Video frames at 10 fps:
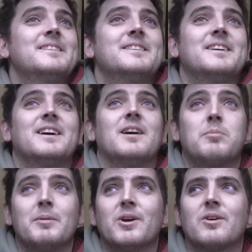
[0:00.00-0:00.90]
I've
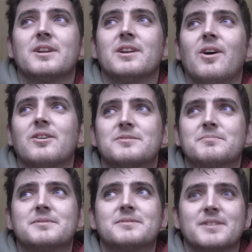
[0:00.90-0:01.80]
probably hooked and lost
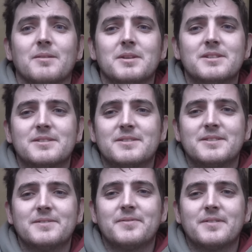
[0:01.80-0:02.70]
doubles.
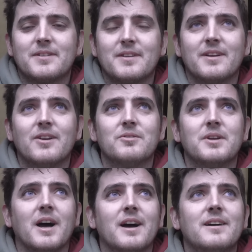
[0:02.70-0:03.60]
I know
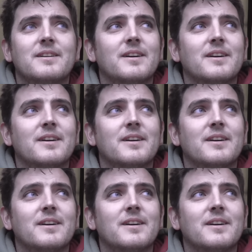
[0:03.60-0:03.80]
that.